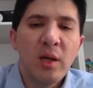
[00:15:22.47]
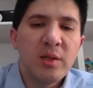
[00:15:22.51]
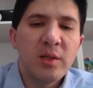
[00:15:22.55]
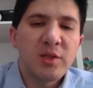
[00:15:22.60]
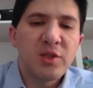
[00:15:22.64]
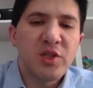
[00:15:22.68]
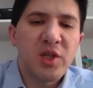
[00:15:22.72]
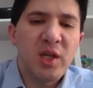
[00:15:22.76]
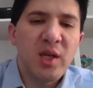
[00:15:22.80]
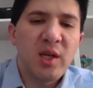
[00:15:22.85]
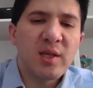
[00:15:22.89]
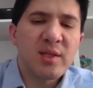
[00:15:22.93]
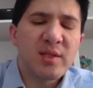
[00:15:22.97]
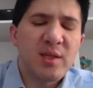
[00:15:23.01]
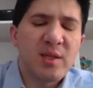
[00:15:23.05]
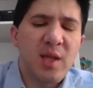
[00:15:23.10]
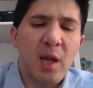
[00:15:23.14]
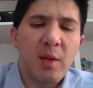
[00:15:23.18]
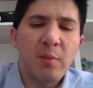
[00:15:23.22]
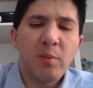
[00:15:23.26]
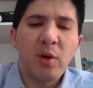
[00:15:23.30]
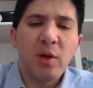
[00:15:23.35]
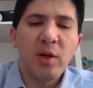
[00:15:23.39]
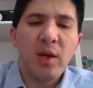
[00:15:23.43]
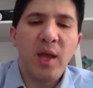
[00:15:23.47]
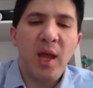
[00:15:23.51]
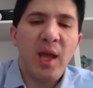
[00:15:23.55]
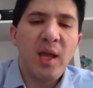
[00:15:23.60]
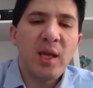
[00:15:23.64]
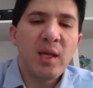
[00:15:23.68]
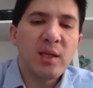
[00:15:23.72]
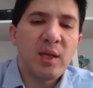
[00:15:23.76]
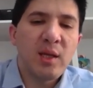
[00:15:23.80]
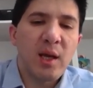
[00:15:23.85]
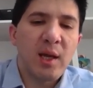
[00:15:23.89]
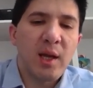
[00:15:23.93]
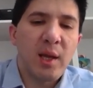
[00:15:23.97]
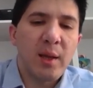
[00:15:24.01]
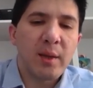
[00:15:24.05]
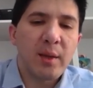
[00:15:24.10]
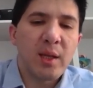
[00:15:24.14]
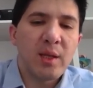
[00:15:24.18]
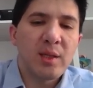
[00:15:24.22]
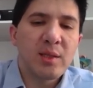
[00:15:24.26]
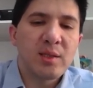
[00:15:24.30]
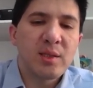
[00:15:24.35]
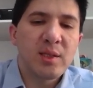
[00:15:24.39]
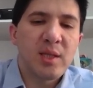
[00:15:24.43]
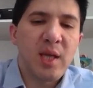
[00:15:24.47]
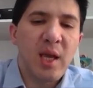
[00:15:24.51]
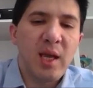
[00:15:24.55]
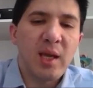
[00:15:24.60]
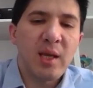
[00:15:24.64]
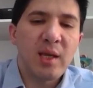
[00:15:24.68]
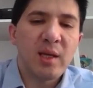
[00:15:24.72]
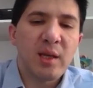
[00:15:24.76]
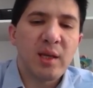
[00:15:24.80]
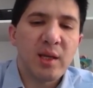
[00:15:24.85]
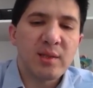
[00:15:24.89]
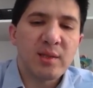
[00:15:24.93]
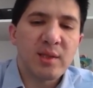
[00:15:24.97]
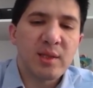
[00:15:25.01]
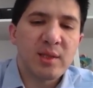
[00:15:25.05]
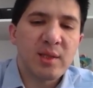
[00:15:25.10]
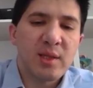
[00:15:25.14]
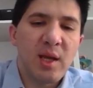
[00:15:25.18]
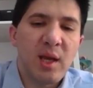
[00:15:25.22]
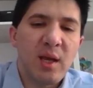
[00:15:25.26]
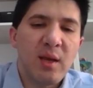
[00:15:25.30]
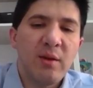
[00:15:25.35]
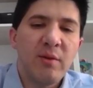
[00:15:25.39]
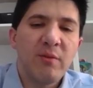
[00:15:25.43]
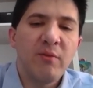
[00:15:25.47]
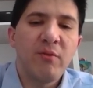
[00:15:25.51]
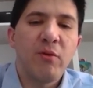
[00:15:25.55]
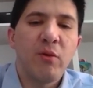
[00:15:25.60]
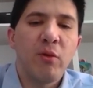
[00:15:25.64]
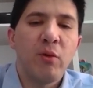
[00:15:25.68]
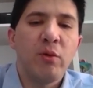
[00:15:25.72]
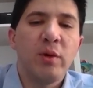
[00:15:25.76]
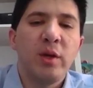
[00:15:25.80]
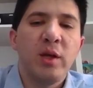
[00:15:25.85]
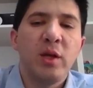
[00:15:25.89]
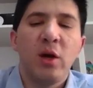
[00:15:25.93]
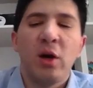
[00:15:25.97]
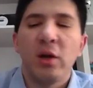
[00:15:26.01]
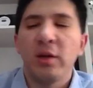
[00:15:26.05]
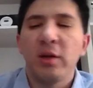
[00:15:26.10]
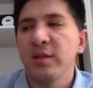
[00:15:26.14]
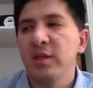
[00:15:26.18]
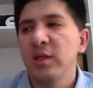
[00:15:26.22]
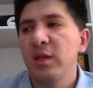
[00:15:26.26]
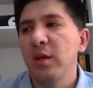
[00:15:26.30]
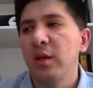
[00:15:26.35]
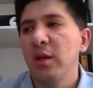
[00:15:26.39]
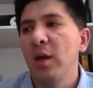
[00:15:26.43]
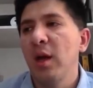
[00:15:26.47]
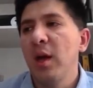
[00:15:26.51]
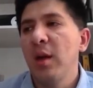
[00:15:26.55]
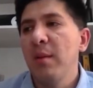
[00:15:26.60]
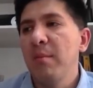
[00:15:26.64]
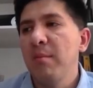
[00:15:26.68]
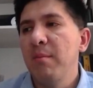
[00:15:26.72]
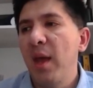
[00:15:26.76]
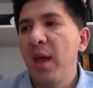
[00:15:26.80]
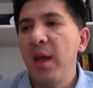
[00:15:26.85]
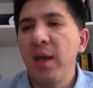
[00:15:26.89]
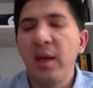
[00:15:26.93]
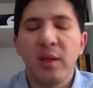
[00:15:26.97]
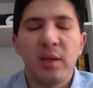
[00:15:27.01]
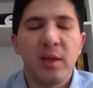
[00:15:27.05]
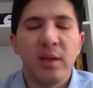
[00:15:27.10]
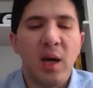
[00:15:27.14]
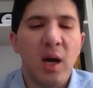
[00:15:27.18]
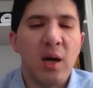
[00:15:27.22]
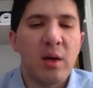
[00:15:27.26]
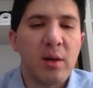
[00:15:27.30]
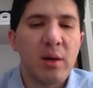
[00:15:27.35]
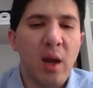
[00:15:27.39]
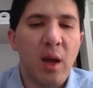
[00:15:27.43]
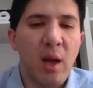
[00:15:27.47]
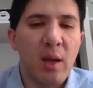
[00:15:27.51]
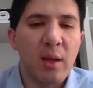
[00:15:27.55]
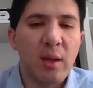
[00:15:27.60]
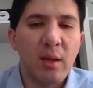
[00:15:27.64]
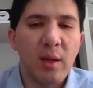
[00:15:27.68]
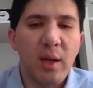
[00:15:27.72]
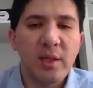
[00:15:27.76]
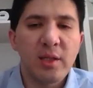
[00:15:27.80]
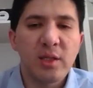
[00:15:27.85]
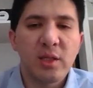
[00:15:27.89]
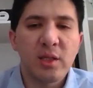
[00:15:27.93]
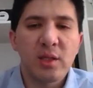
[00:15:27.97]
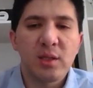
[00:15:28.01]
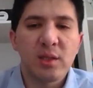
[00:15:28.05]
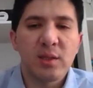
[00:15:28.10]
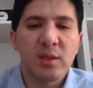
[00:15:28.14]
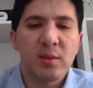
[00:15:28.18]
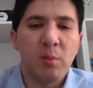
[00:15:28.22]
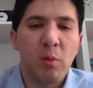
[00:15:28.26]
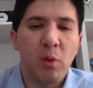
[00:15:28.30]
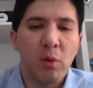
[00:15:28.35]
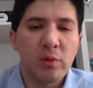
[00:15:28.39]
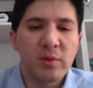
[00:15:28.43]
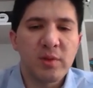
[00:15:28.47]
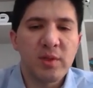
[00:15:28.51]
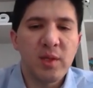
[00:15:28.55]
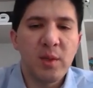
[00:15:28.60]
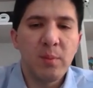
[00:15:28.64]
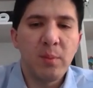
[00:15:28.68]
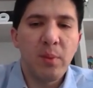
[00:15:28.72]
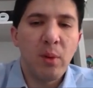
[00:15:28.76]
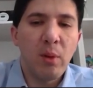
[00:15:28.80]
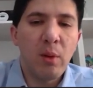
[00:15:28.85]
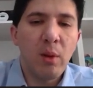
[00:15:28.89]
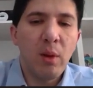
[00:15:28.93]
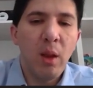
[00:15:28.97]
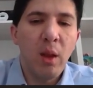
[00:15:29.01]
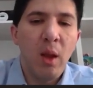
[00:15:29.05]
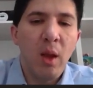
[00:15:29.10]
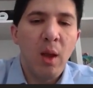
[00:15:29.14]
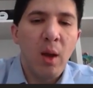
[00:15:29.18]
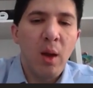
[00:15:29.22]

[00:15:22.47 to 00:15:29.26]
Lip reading: G is 9.8, and I can take it as a 10 in order to make our calculations more simple.